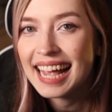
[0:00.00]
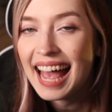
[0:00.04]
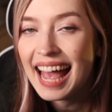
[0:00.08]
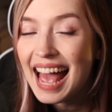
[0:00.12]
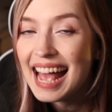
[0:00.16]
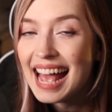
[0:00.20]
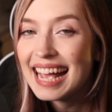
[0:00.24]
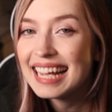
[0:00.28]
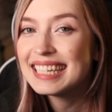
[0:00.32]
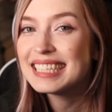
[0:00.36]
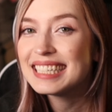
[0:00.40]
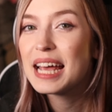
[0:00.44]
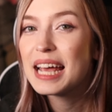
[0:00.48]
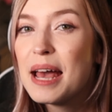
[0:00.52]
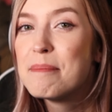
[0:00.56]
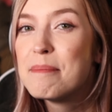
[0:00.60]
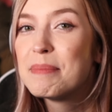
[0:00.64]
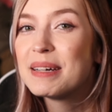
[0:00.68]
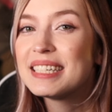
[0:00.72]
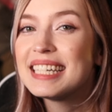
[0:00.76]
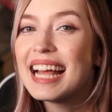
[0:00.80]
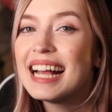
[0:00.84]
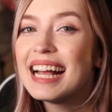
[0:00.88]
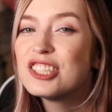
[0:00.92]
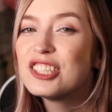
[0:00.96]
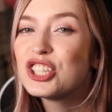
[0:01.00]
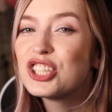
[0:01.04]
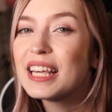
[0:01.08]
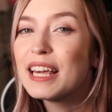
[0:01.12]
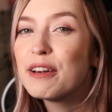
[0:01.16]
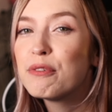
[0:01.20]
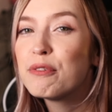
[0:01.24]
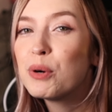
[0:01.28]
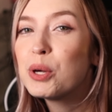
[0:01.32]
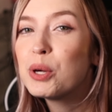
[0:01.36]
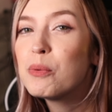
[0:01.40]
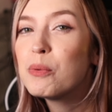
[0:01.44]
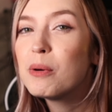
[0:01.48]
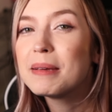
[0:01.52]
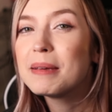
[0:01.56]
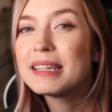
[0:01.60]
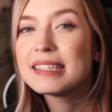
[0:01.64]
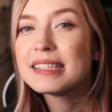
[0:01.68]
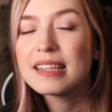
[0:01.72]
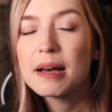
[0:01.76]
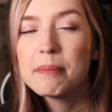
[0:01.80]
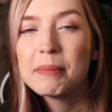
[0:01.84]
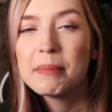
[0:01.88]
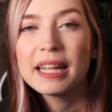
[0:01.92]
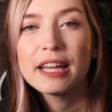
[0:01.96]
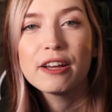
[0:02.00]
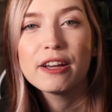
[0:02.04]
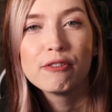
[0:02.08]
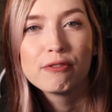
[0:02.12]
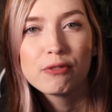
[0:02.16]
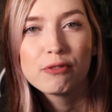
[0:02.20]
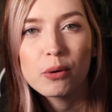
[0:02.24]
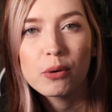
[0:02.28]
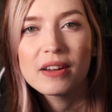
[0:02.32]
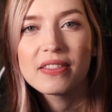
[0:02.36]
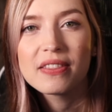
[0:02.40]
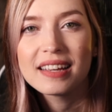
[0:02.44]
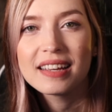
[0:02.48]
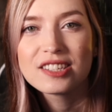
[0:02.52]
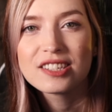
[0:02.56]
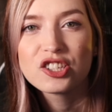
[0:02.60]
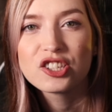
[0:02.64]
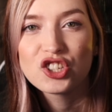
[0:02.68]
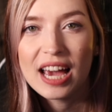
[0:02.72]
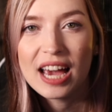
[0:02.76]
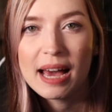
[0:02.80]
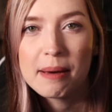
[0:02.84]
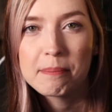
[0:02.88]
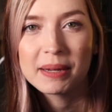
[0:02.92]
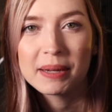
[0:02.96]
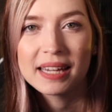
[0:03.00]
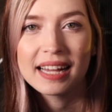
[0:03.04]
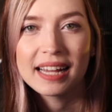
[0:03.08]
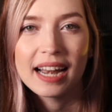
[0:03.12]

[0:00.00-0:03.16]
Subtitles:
and potentially if we will be summoning for this champion.